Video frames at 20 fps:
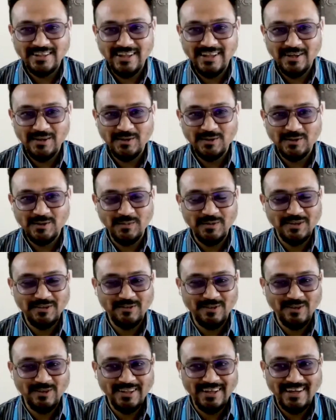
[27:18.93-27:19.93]
Chair. Thank you so
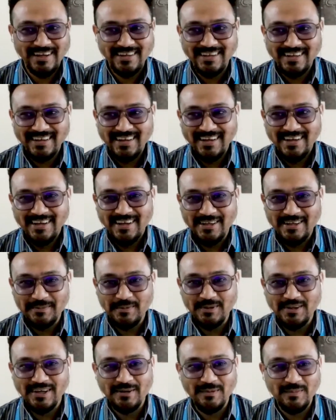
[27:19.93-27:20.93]
much for that
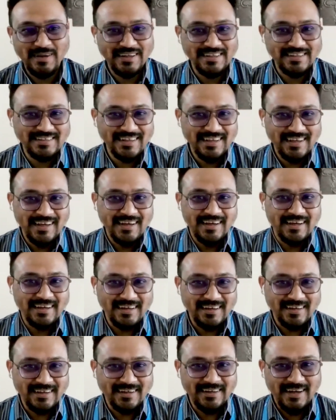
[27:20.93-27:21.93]
expert advice.
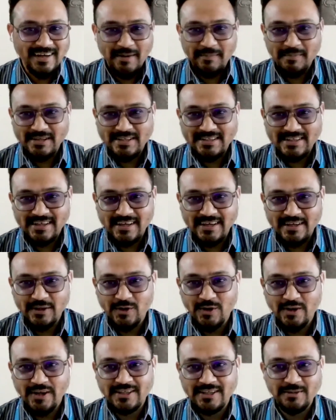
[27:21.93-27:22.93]
I must say
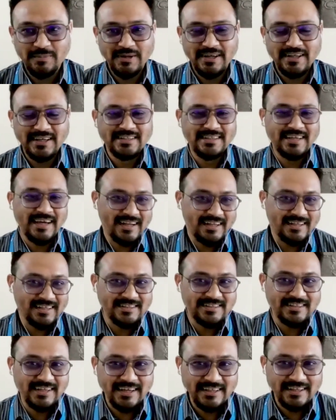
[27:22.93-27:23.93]
your expertise and
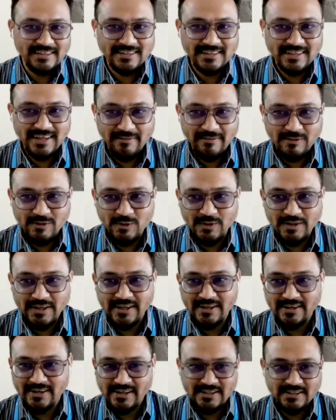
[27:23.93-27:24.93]
insights have
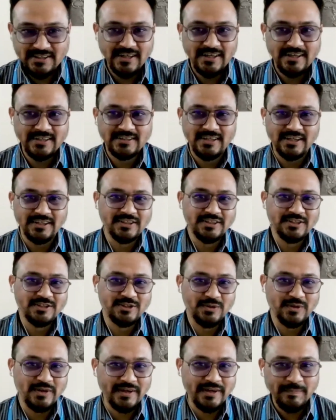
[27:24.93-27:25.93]
truly enriched our
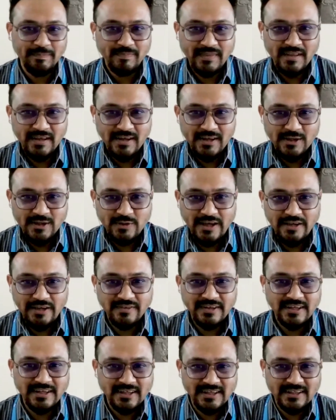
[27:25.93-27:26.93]
discussions today. So
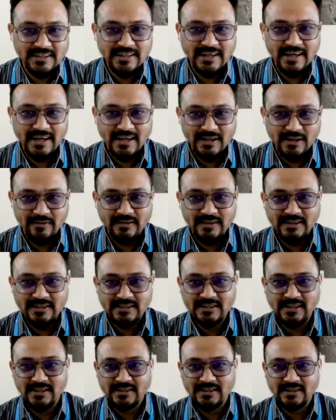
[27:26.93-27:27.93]
as we near the end of the
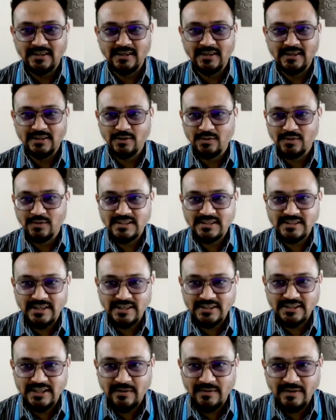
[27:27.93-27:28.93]
discussion, today's
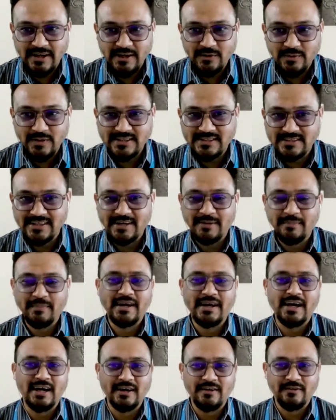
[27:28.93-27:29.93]
session, I would like to extend
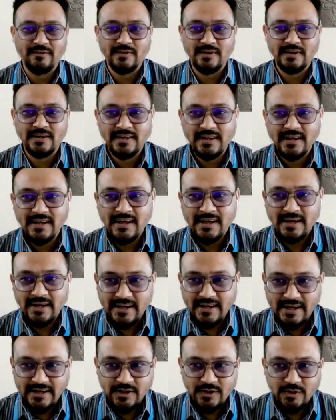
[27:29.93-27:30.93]
my heartfelt
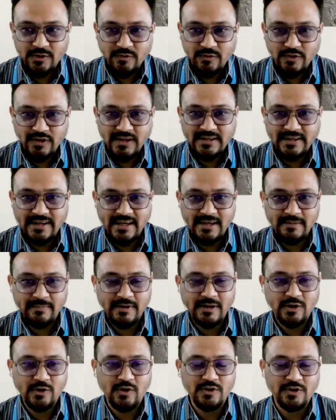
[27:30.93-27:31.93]
gratitude for your
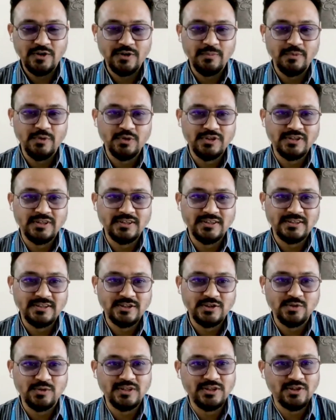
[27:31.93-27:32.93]
time and
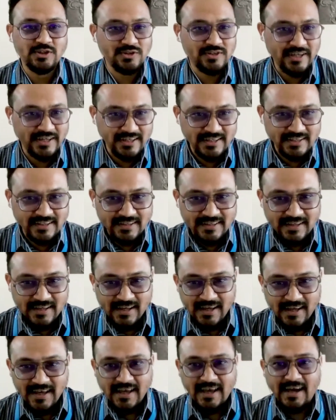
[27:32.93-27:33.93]
contributions to the society
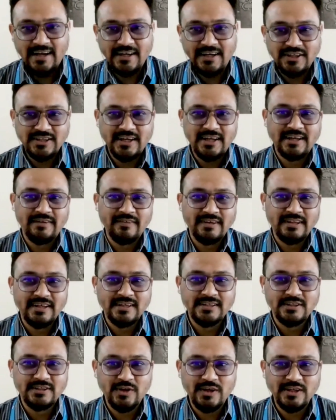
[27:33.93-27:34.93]
and sharing with
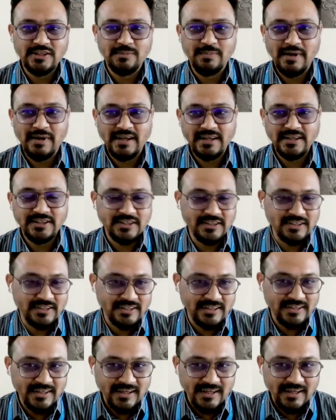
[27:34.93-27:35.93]
us your inspiring
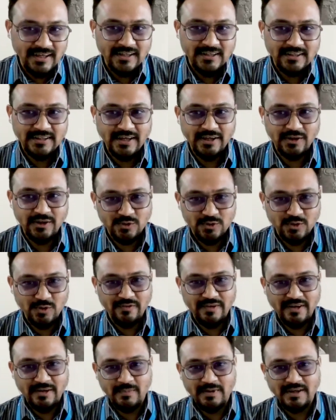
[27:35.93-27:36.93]
journey. Thank you
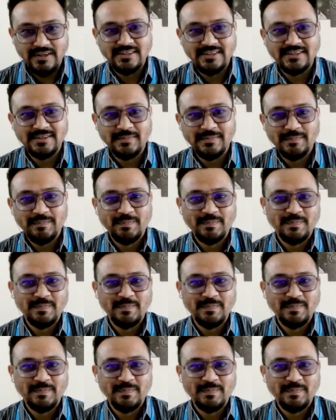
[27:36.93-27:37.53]
so very much.